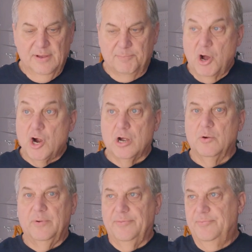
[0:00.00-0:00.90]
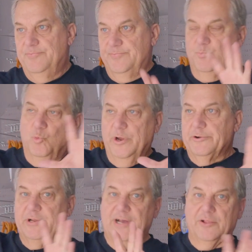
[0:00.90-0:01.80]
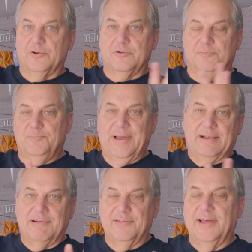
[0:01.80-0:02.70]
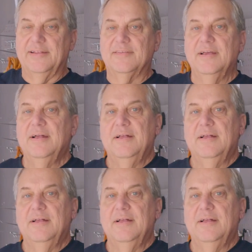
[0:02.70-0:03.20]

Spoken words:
bar with weird colored background lights.